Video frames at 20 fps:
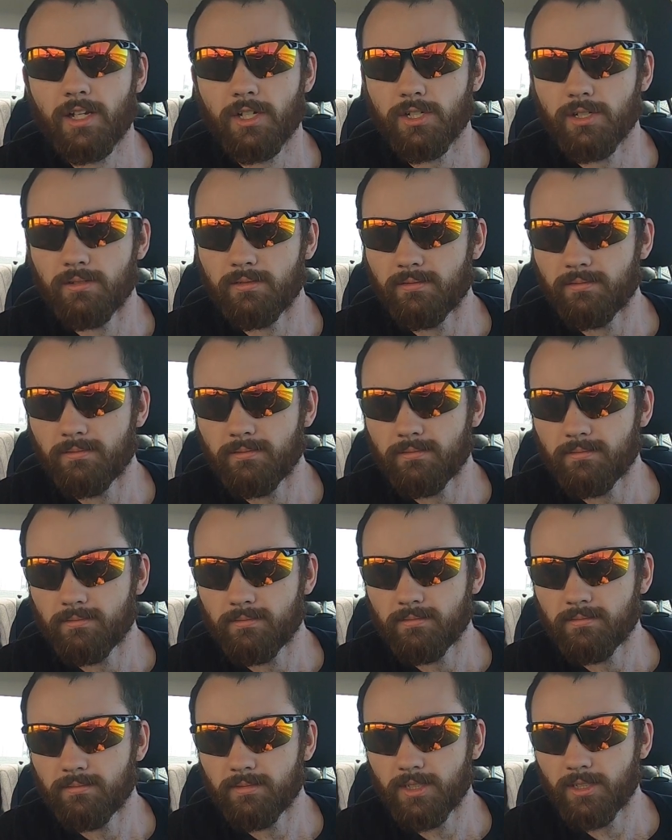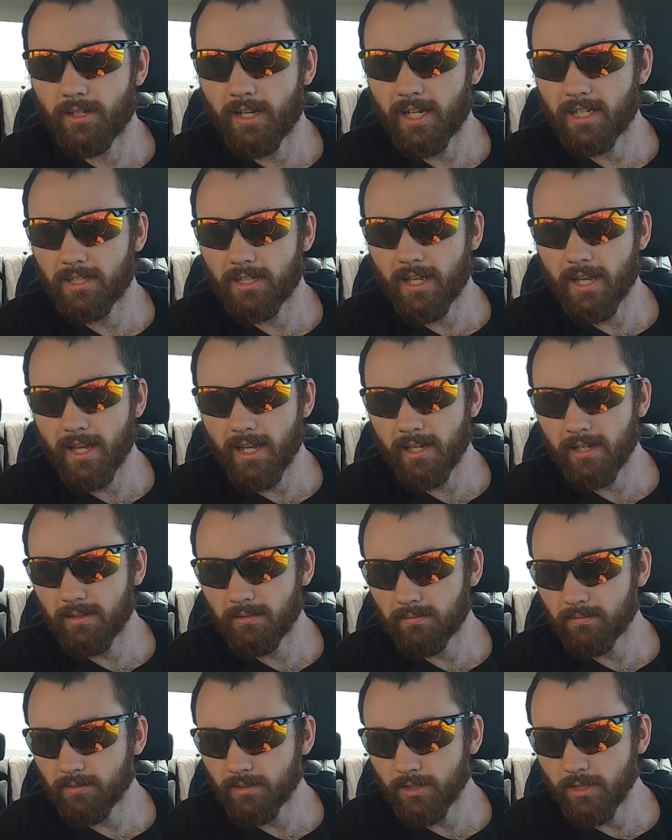action, you know, hand to
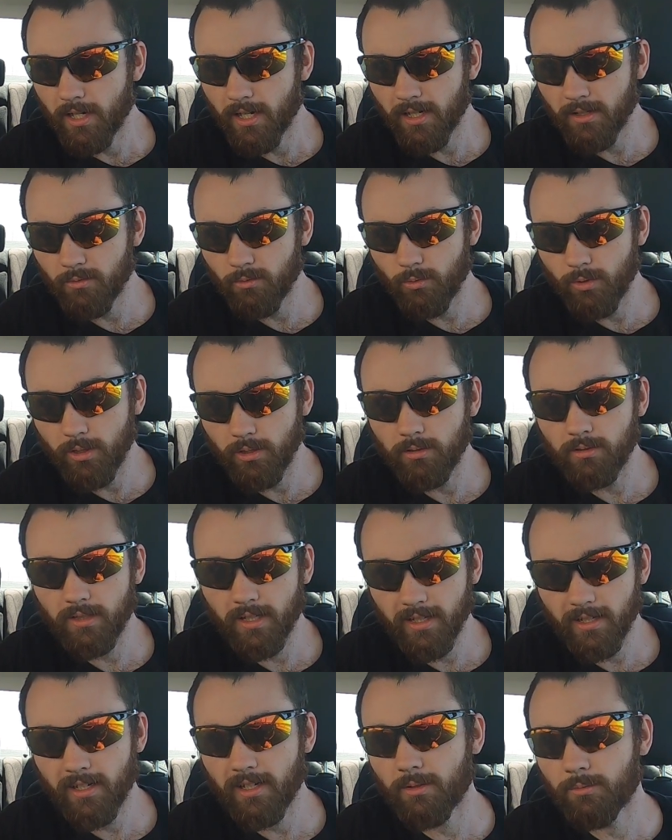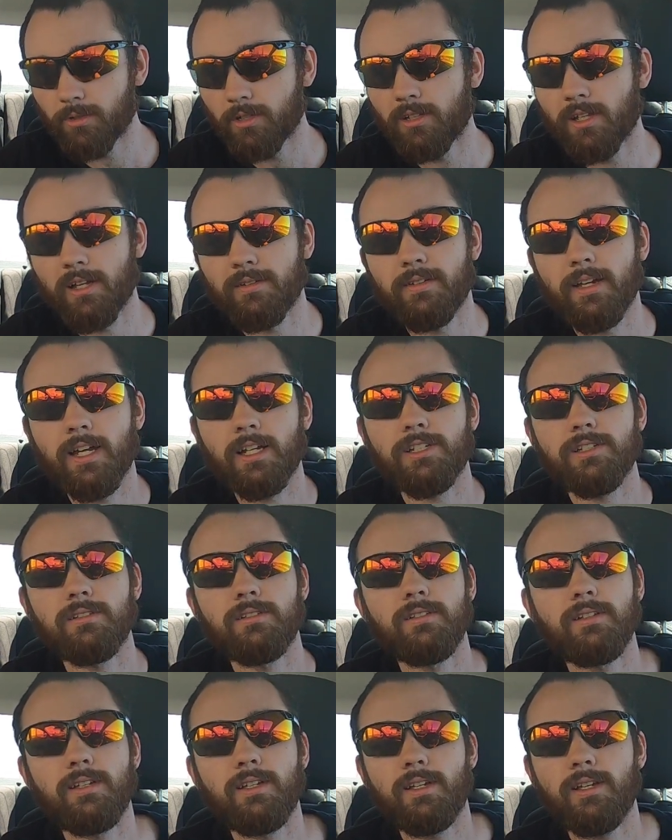hand, gun, real, like kind of real life
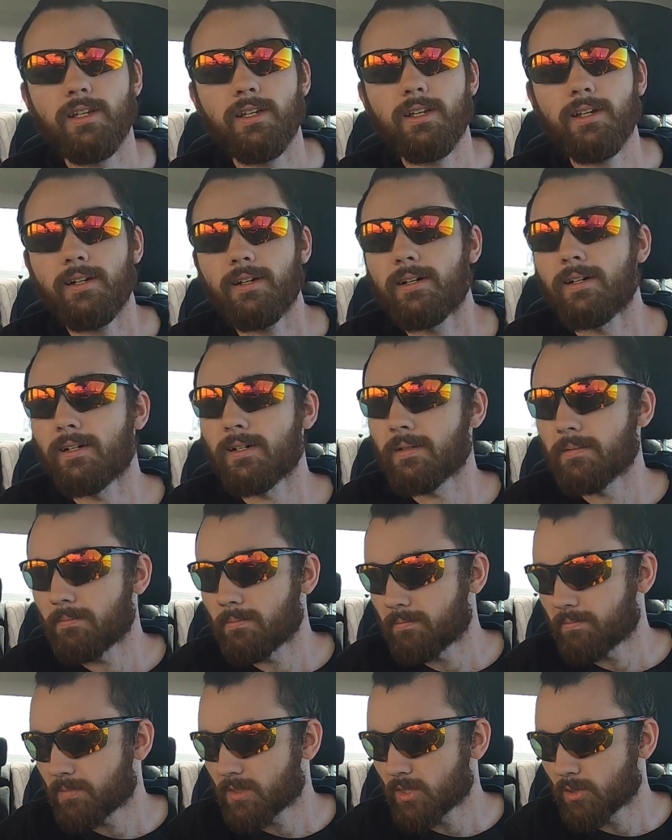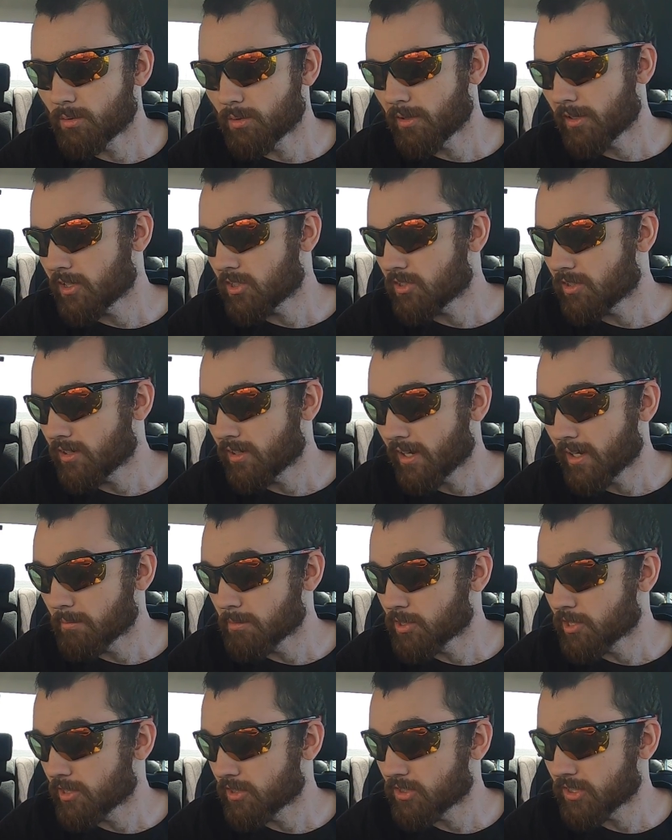action. Um, so where do I start? I'm
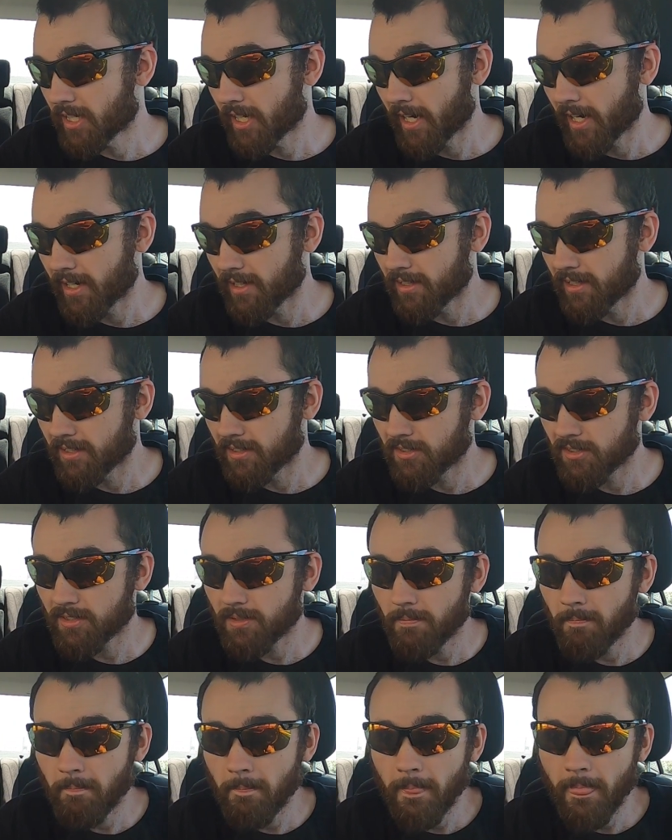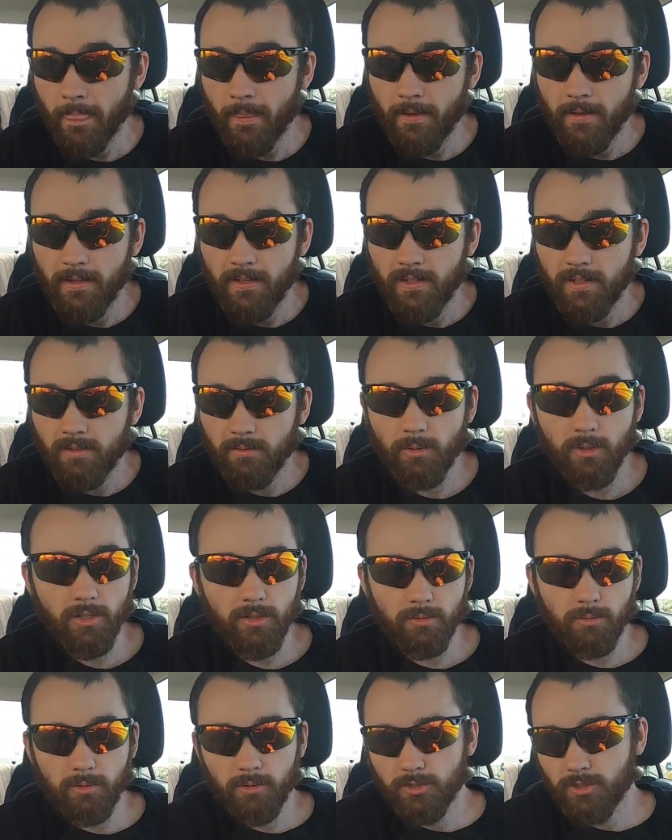just gonna say highlights.
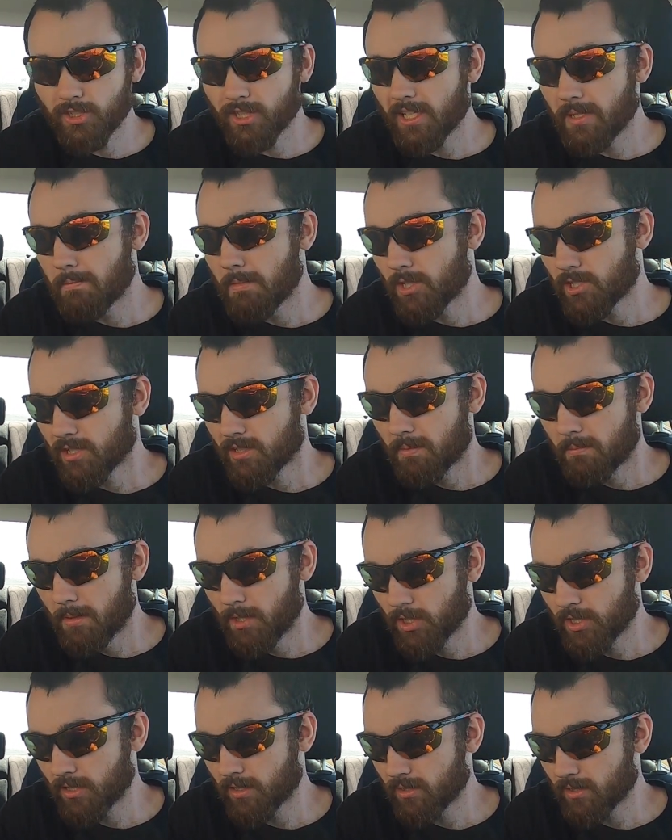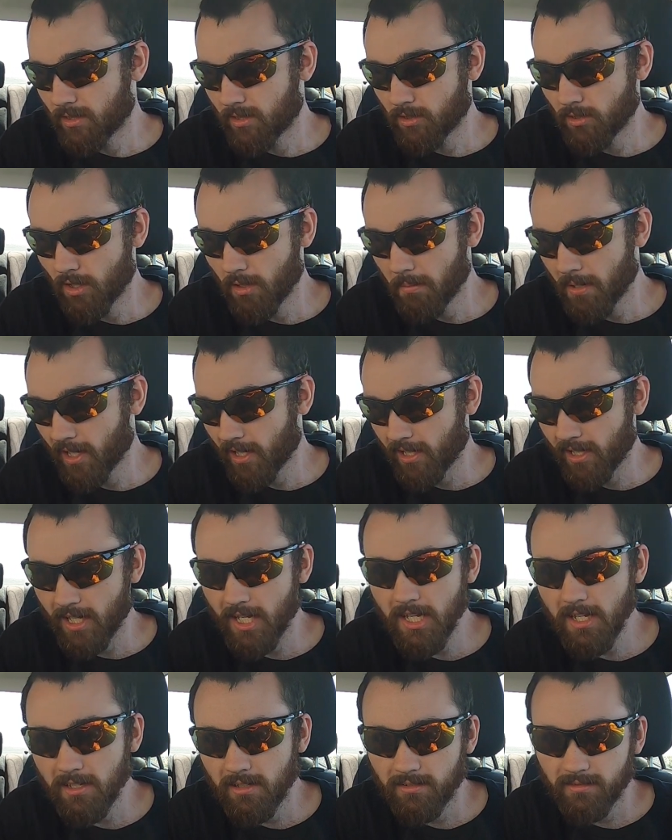Well, we'll just say the mission. The mission is all about a
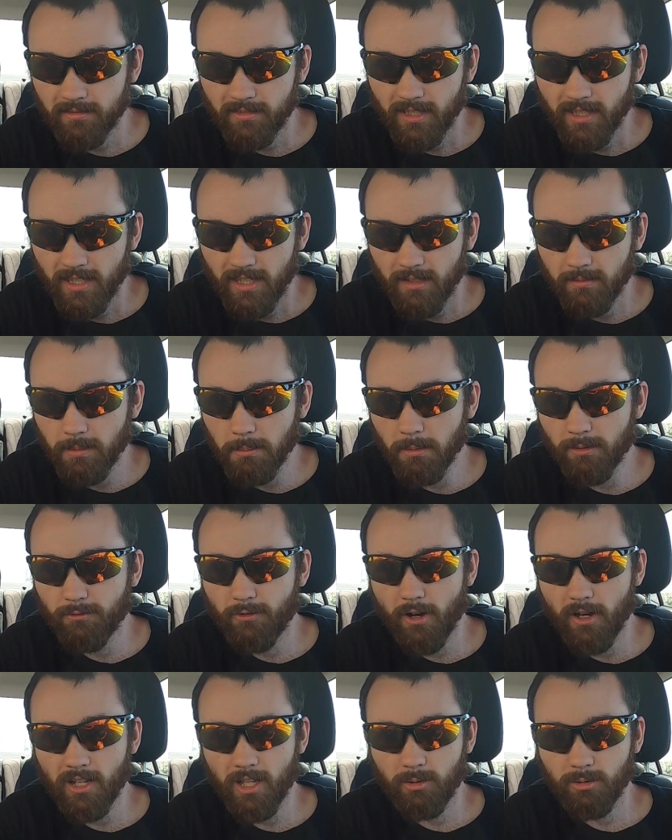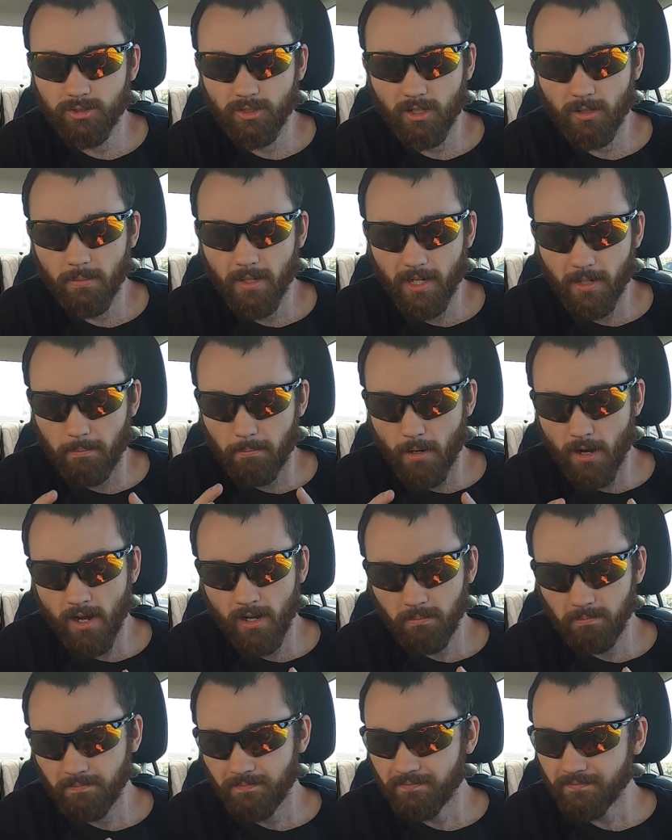key. Remember, Fallout was all about a
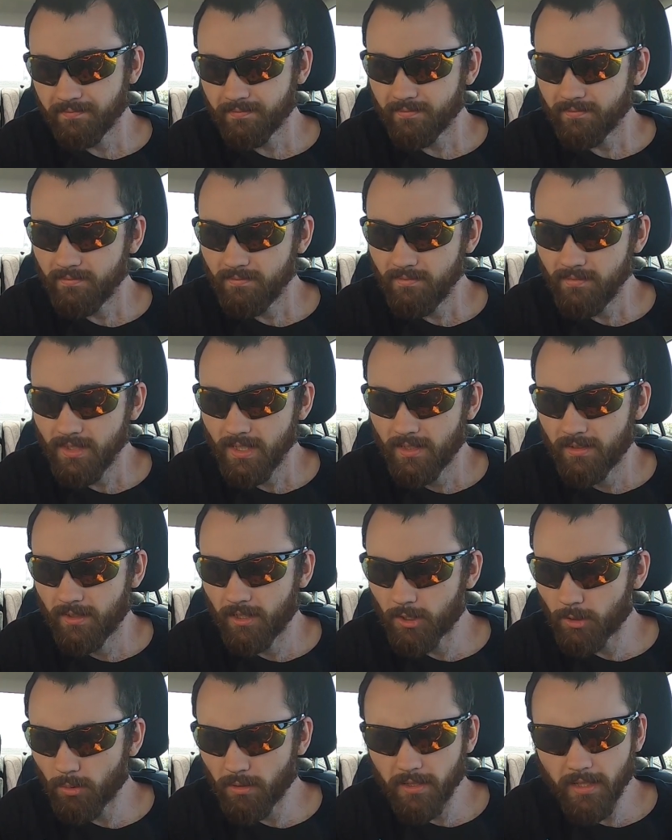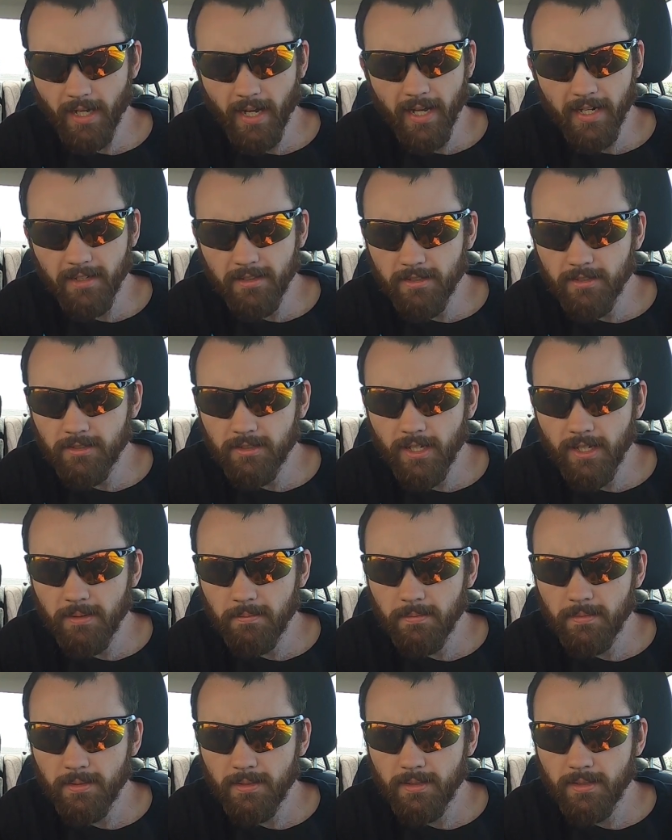bomb. This one kind of the
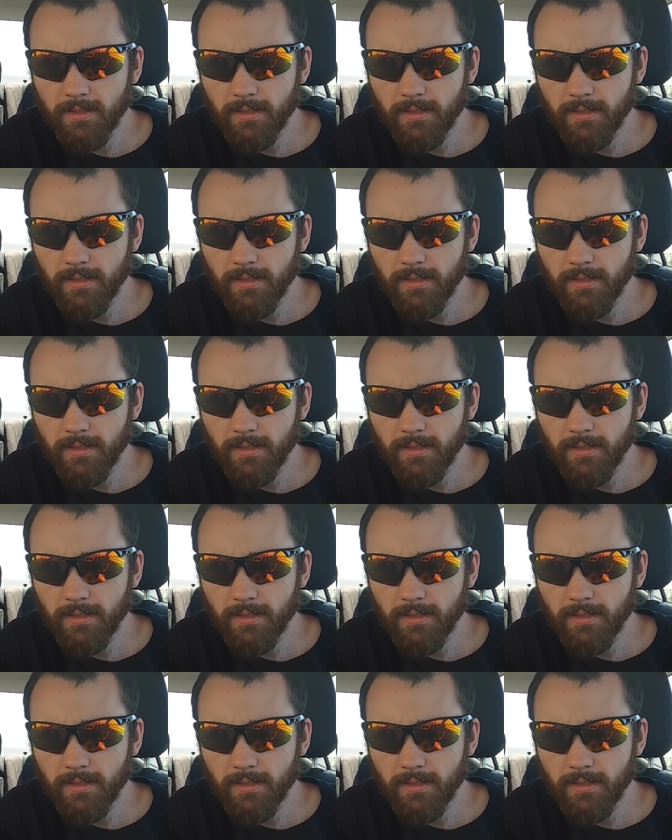same.